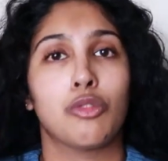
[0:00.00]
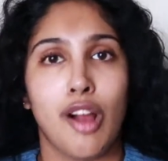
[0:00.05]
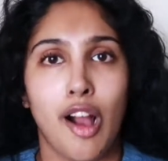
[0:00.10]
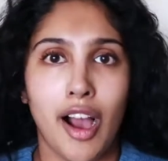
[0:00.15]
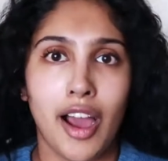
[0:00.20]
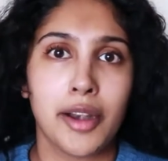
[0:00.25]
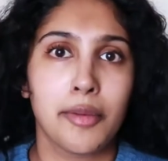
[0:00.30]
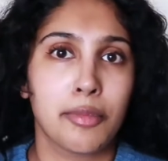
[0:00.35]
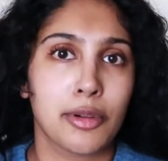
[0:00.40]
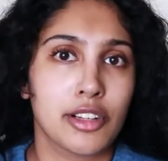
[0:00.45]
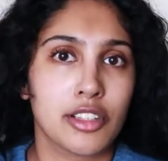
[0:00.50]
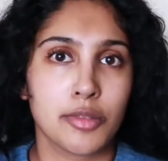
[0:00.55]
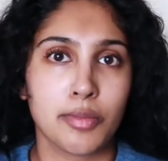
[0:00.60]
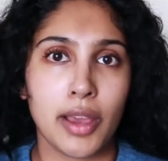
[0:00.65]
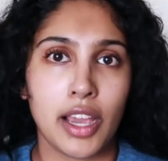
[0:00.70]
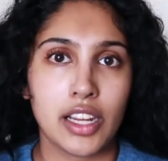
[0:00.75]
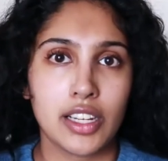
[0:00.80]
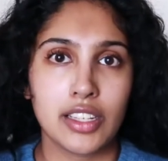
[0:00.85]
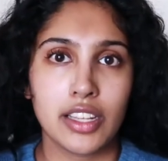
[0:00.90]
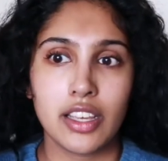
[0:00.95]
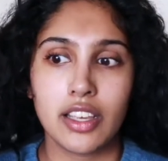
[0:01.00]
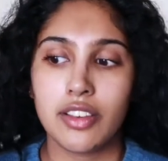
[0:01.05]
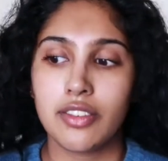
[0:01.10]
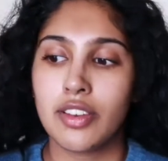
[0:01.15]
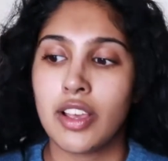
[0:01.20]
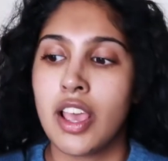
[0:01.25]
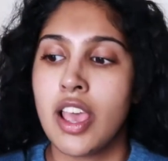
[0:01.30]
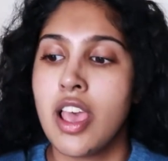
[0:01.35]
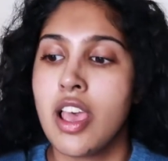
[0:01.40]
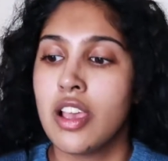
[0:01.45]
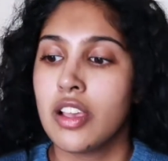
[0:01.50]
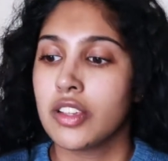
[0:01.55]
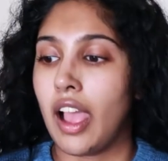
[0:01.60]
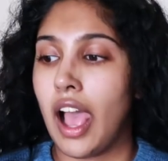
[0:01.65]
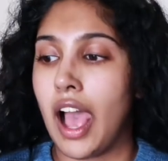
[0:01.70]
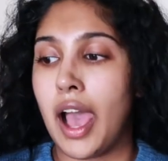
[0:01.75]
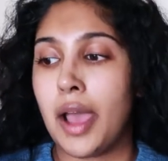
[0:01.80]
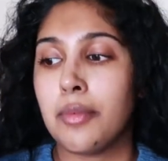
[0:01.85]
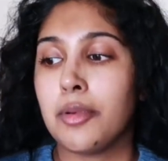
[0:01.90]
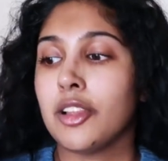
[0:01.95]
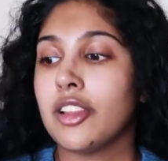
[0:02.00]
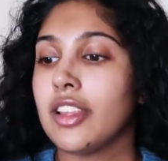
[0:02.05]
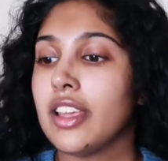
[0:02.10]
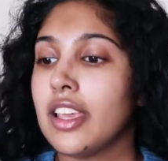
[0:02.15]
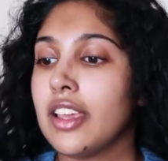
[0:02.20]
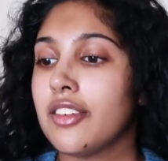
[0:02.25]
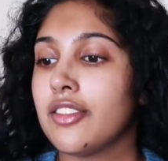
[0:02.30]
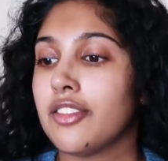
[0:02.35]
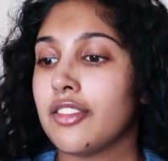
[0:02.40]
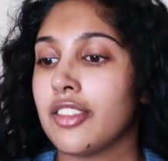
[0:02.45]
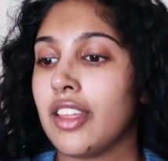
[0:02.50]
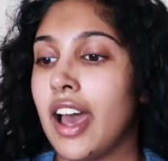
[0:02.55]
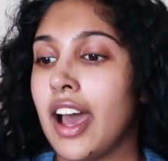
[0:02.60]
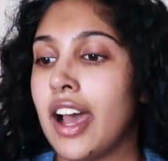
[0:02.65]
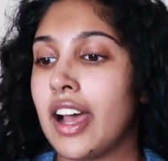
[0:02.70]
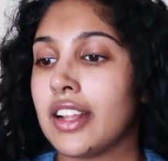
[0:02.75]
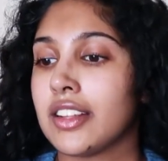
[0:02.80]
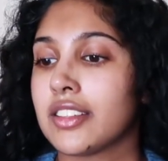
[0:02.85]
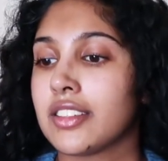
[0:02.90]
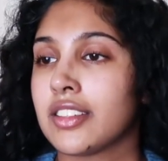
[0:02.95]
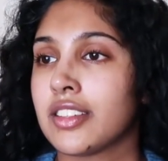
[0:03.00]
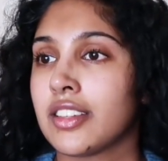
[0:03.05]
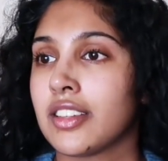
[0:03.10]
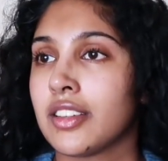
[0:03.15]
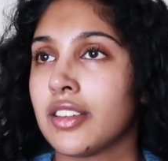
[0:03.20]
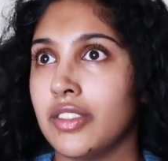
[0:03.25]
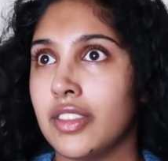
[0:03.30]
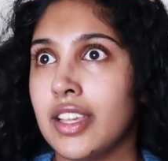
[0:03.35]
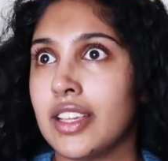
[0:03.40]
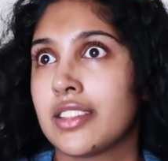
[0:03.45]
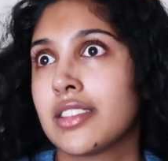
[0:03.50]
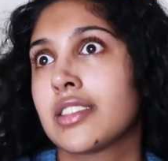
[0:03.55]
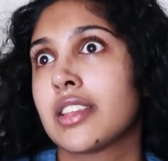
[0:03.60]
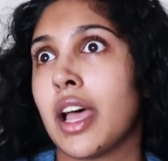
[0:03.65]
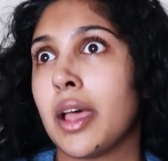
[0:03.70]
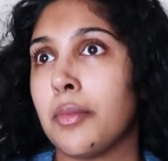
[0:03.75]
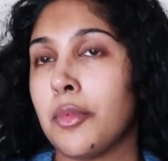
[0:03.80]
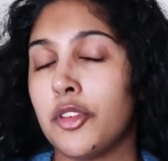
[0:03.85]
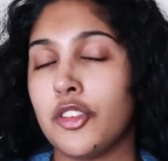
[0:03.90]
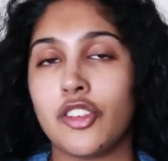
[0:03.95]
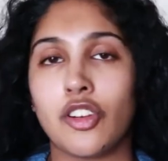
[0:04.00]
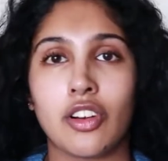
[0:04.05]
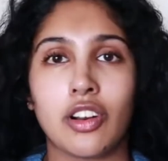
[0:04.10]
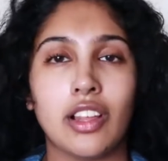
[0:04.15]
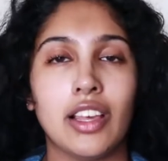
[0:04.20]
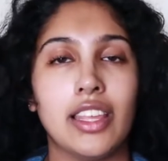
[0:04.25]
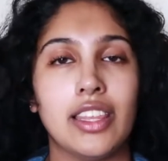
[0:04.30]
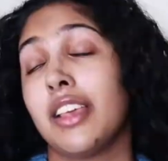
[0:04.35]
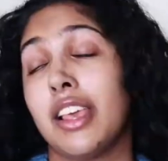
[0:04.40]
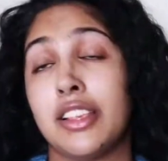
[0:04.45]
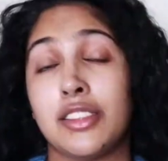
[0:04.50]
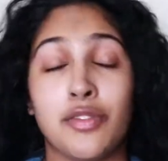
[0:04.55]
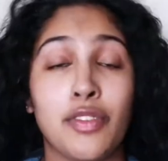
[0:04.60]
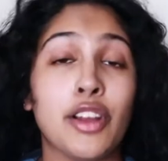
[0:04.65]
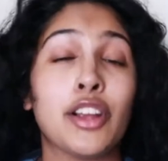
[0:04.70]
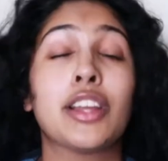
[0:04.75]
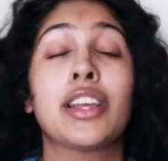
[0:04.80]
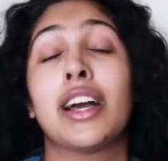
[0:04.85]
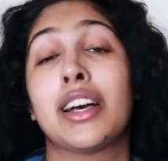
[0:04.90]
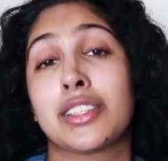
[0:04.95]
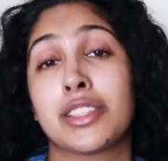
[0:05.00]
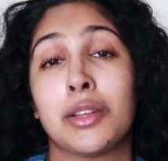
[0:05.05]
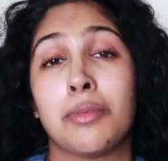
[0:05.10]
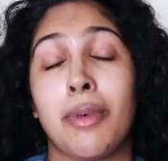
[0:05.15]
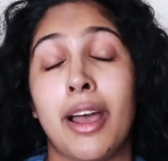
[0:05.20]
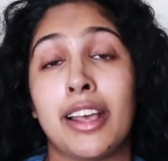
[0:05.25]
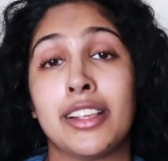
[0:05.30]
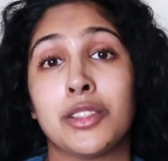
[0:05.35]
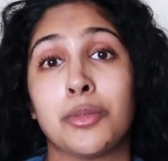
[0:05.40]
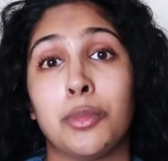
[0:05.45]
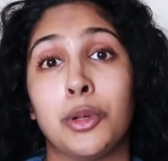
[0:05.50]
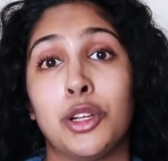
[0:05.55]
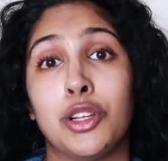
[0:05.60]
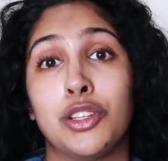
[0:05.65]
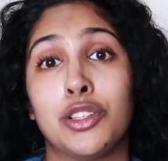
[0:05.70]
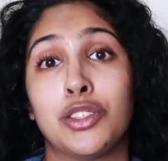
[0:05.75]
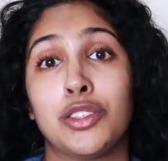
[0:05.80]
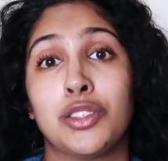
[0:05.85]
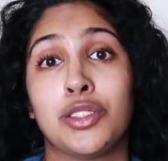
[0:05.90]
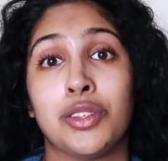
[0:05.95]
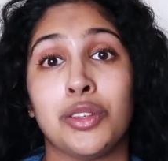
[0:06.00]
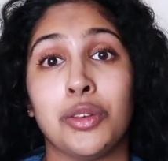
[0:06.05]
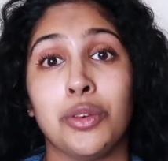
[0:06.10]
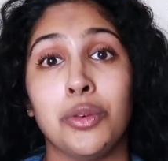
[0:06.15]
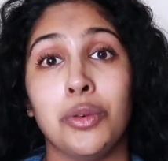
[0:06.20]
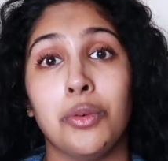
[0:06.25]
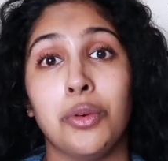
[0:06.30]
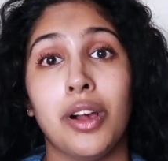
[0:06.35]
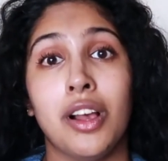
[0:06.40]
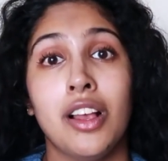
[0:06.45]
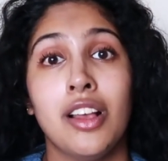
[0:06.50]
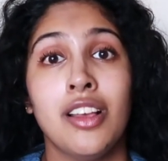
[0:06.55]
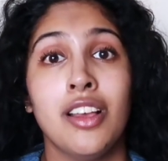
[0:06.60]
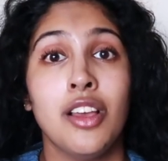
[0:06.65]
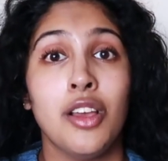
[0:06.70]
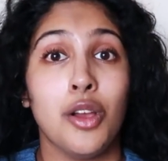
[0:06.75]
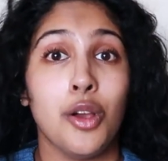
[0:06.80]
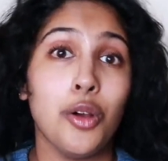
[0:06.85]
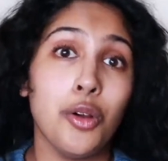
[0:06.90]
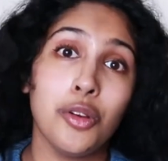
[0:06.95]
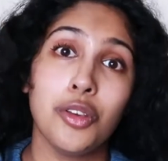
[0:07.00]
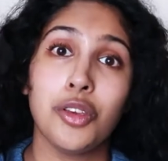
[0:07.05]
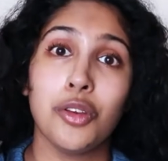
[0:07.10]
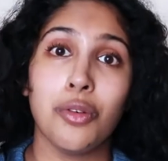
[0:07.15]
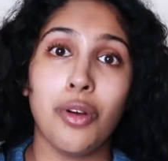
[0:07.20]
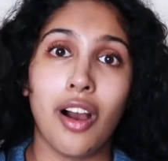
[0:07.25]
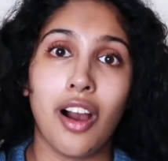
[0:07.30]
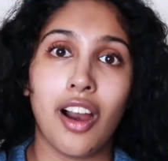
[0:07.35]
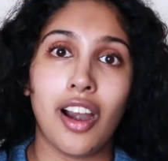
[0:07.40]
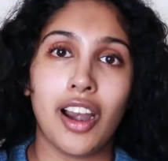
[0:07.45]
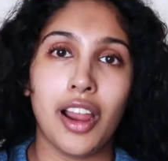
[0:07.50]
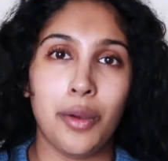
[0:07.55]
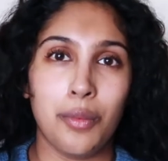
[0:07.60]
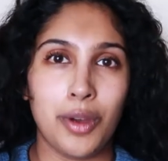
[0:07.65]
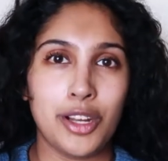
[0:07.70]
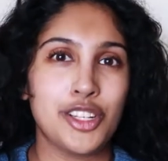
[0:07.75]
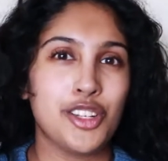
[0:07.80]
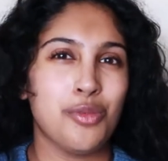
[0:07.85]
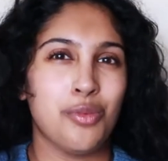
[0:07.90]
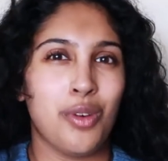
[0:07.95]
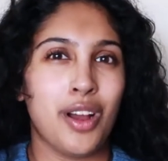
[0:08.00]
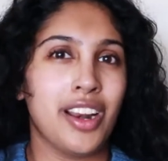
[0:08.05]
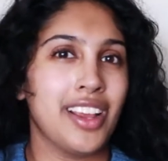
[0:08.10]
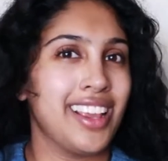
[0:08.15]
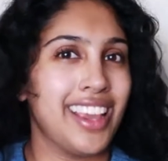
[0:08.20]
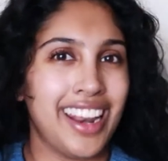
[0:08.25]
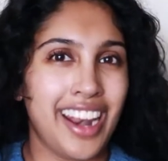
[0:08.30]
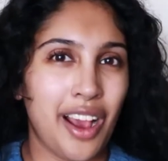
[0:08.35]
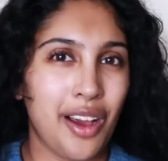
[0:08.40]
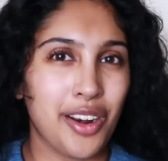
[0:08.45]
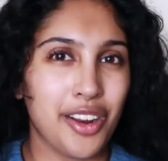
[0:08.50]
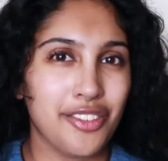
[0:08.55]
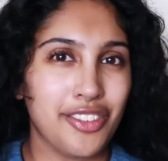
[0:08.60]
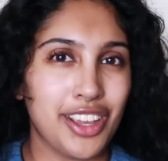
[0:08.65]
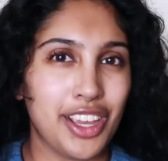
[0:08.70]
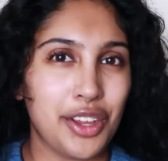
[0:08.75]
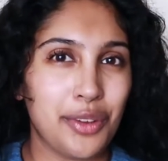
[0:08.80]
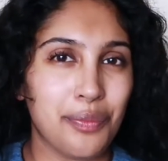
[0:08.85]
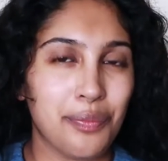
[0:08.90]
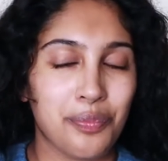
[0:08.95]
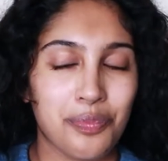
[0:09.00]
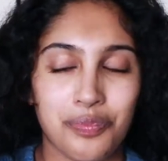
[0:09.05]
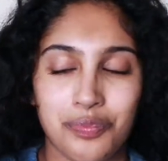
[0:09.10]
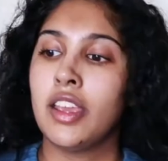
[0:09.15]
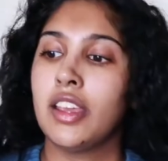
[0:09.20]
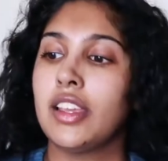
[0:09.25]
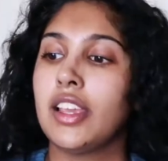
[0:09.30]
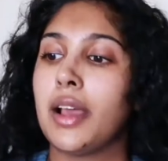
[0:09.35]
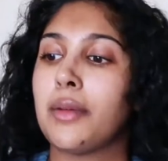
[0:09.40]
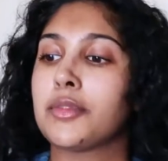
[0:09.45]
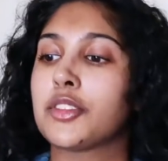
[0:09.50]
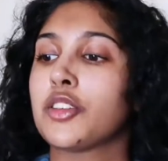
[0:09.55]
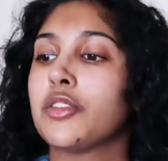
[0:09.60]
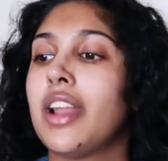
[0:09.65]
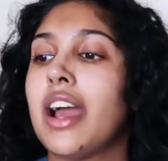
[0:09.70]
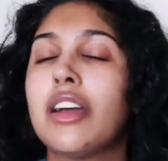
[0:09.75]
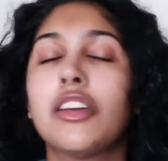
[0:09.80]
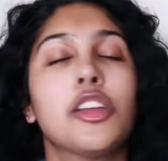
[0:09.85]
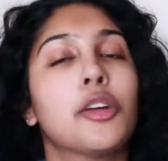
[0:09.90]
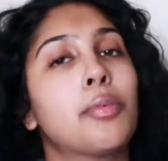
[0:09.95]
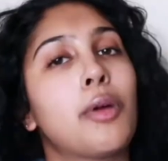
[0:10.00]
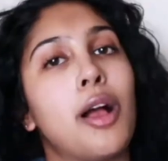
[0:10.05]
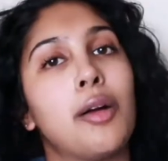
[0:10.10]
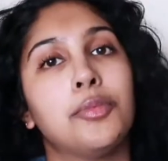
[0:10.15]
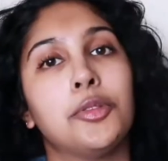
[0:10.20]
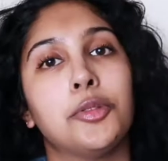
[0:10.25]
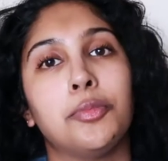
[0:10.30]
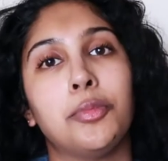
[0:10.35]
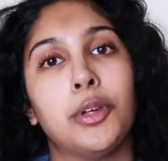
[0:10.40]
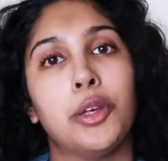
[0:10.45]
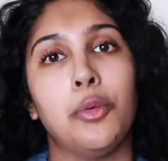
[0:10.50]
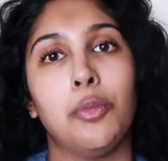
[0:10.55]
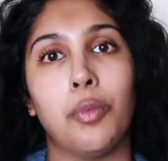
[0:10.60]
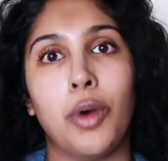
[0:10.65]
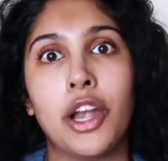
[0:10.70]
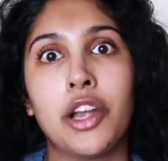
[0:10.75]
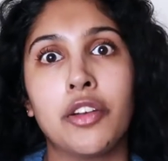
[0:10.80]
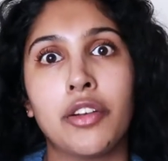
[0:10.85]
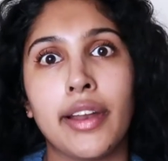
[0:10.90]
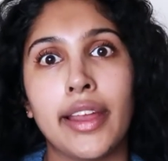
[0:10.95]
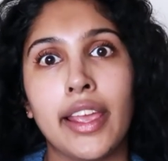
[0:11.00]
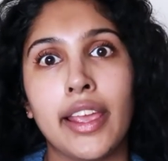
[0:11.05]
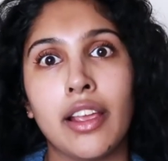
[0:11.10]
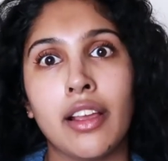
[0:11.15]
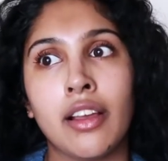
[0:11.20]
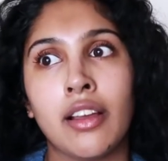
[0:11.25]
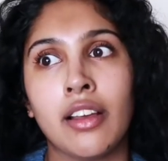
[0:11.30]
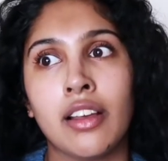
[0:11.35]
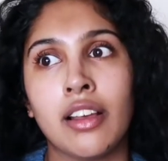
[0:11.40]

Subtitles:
broad perspective. I believe that this type of journaling is very customizable to who you are and what you want to get out of it. Yeah, so now you're probably wondering,